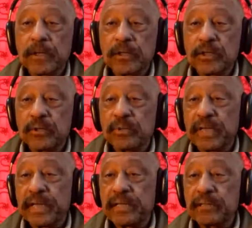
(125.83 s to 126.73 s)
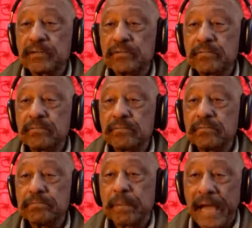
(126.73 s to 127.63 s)
to do that.
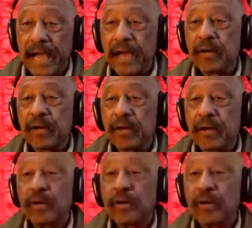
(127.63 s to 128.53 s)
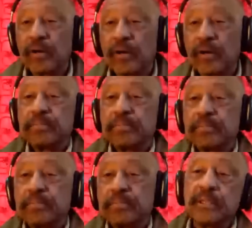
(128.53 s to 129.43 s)
Back off a step
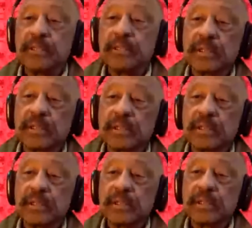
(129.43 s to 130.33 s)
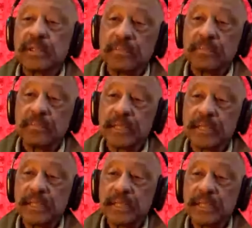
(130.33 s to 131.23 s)
and don't get taken in by the
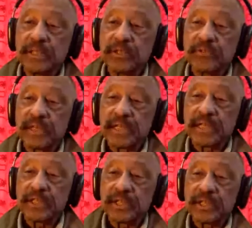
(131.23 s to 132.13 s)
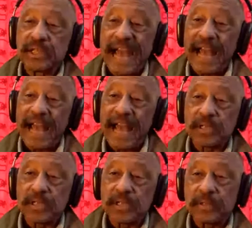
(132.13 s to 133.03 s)
media trying to hype
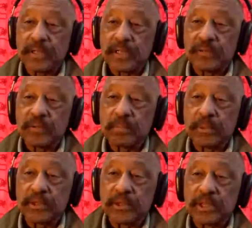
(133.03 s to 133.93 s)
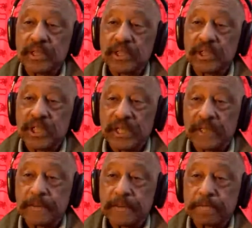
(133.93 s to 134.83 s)
something to push an agenda.